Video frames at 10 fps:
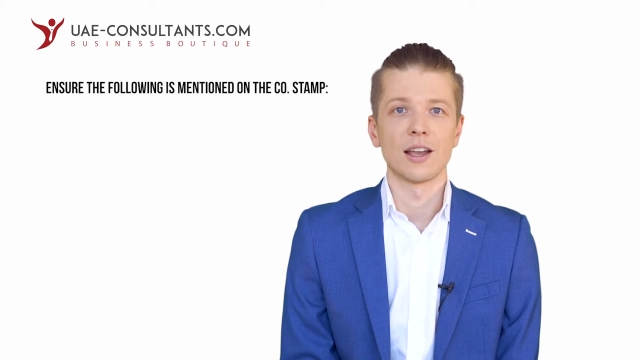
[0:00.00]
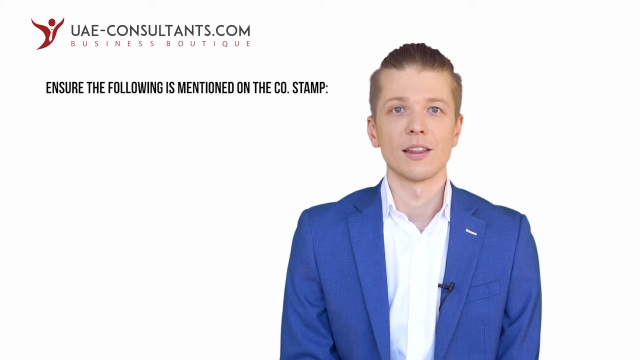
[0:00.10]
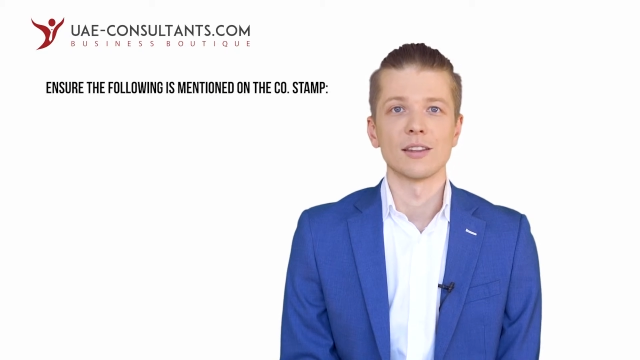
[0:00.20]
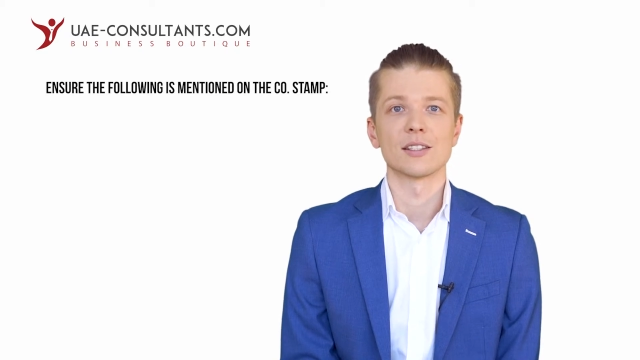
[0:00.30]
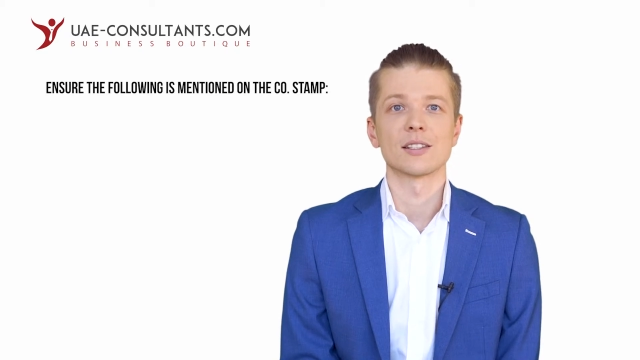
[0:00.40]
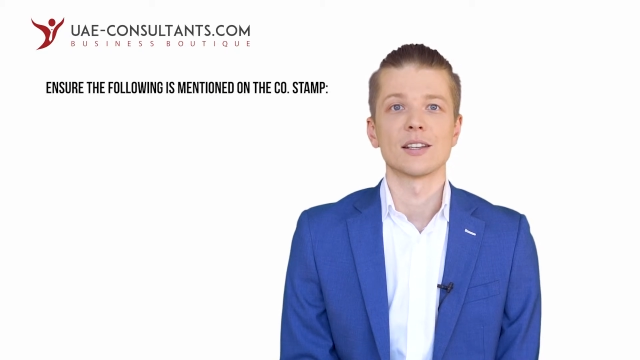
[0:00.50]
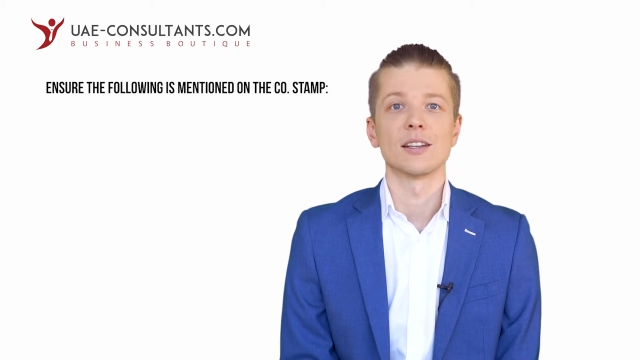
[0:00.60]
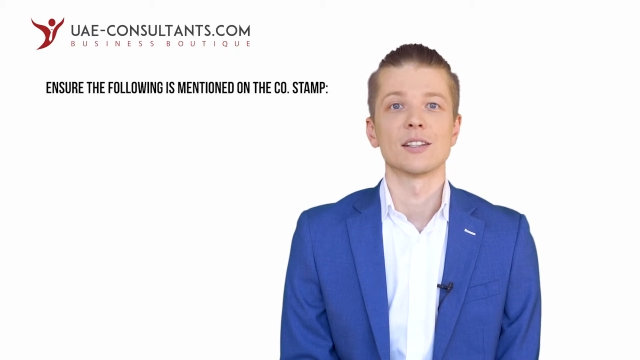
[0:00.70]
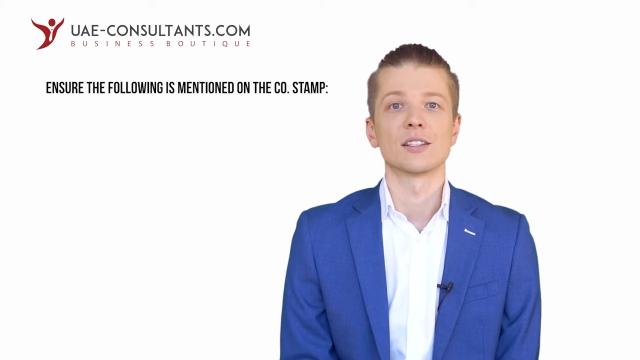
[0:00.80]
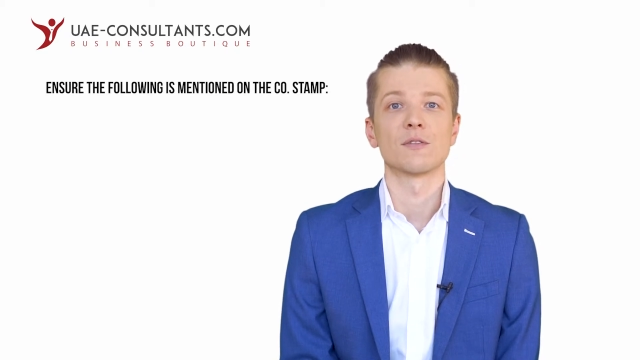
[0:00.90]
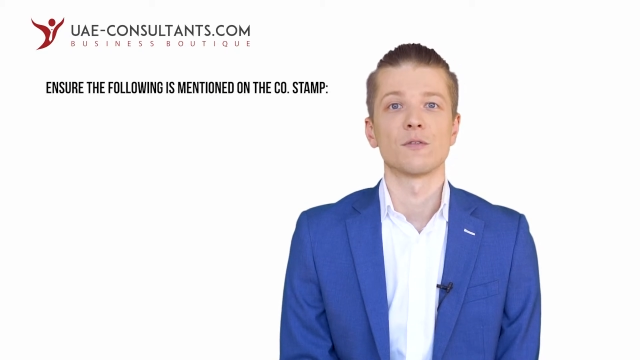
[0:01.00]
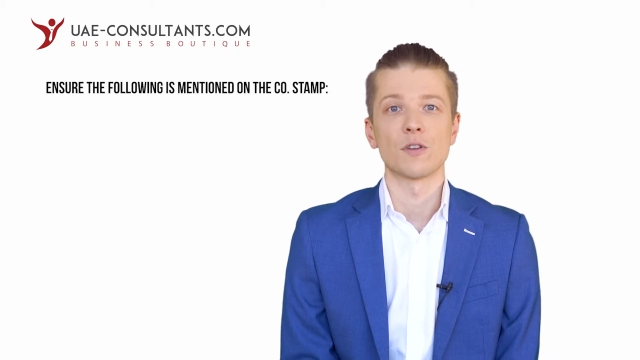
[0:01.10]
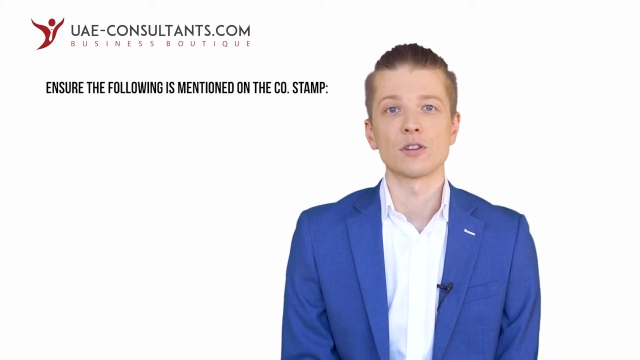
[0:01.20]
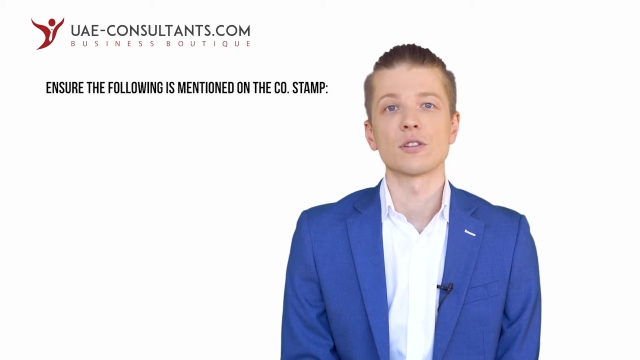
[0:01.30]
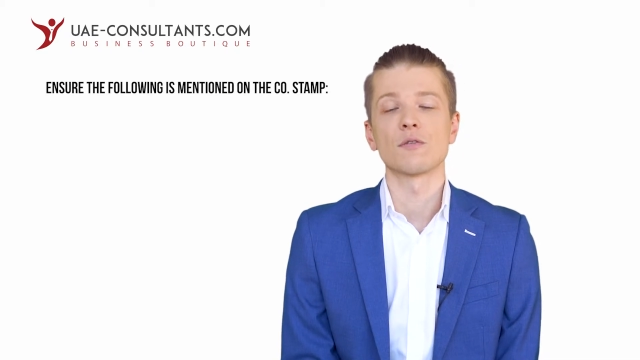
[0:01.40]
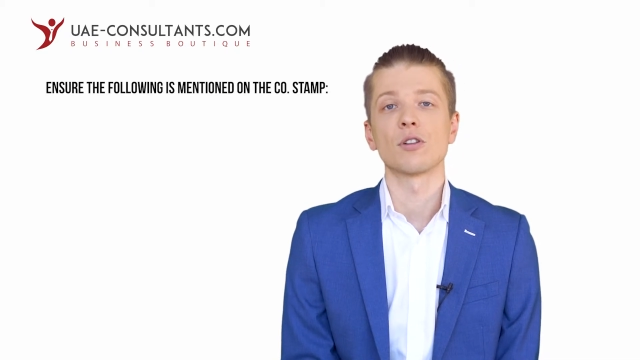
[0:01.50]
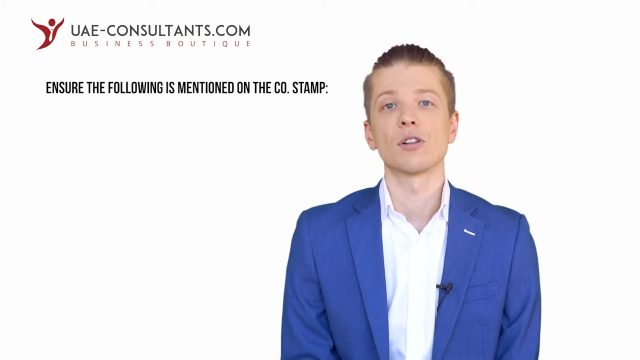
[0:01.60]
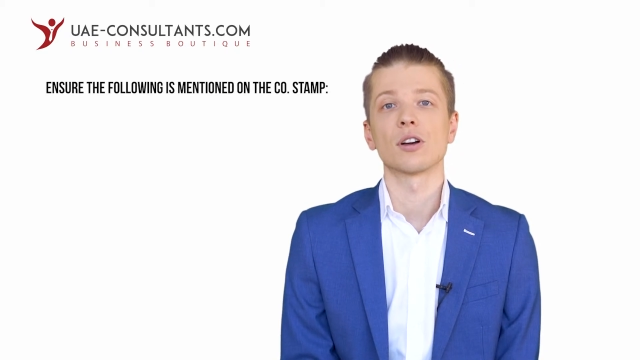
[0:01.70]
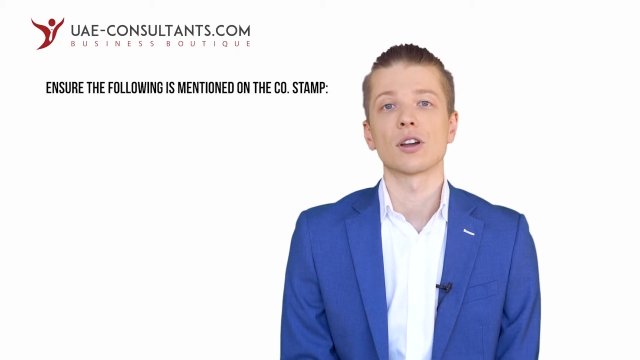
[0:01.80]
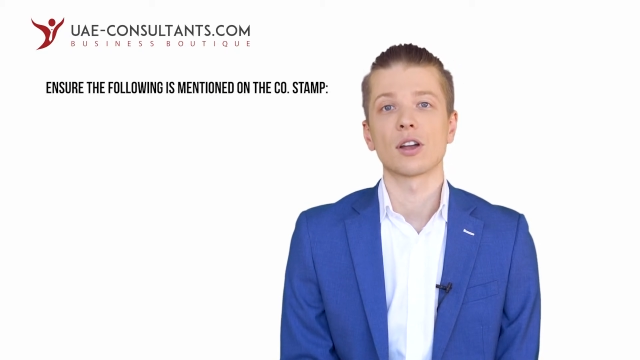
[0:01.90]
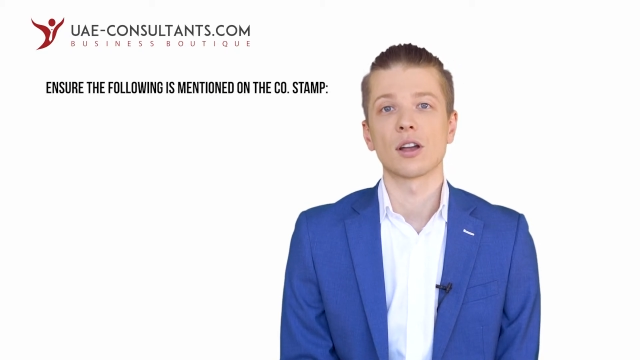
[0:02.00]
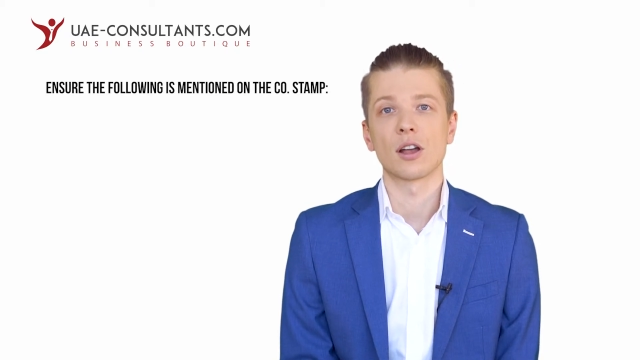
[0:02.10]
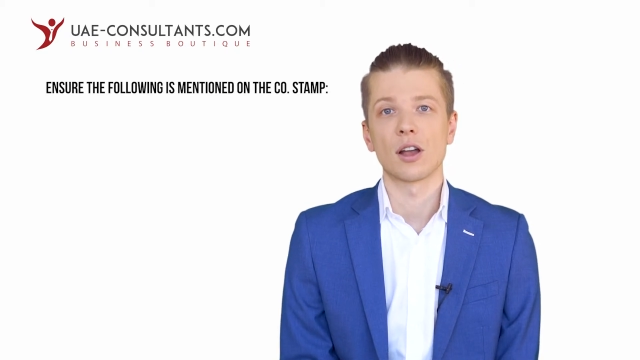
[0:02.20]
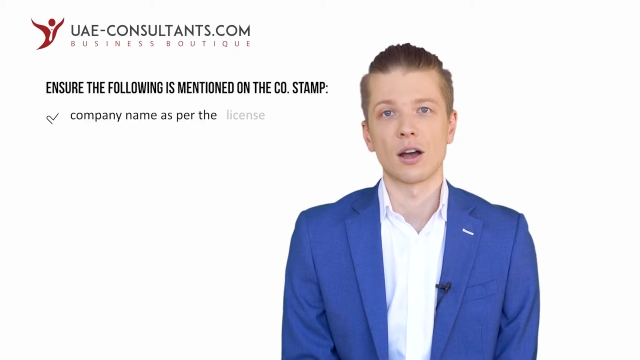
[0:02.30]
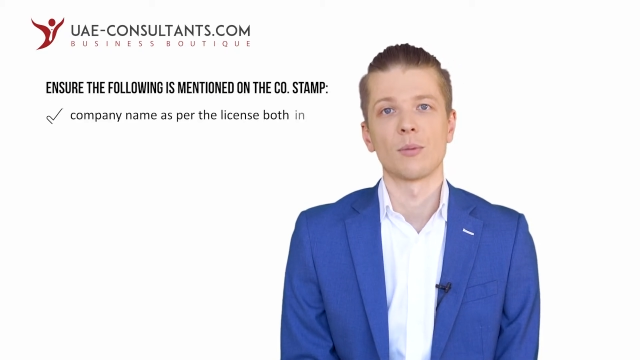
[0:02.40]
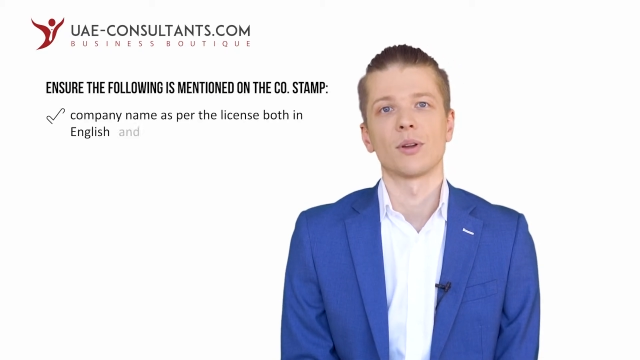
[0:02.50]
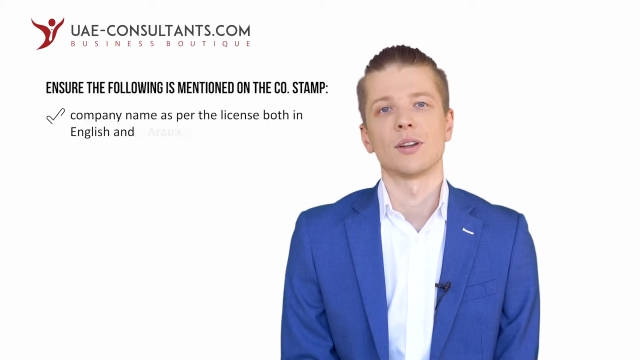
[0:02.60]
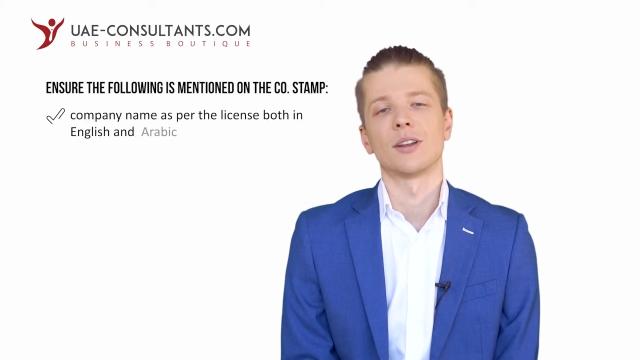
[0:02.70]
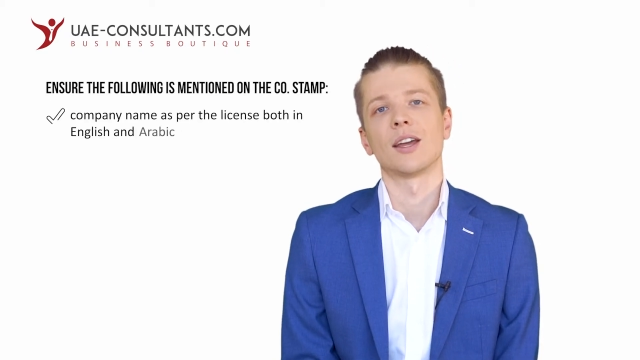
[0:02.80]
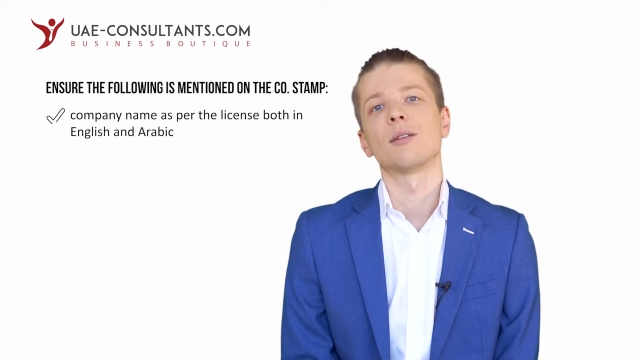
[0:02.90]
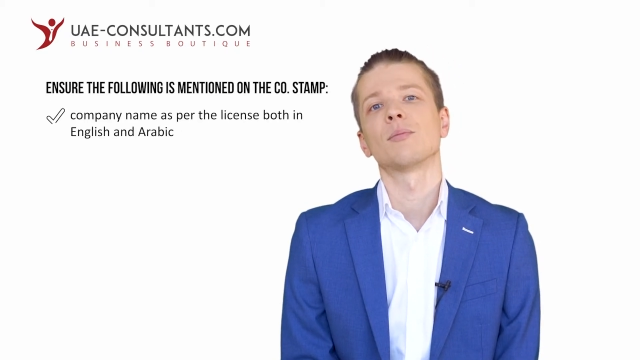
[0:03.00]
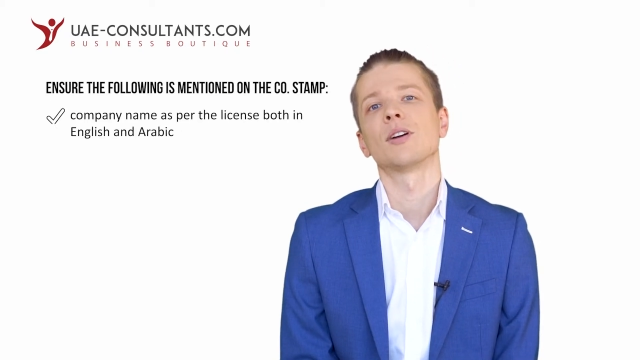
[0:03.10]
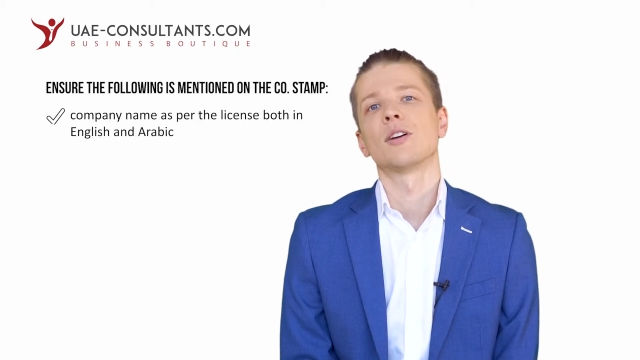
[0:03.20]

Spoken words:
This is, first of all, company name,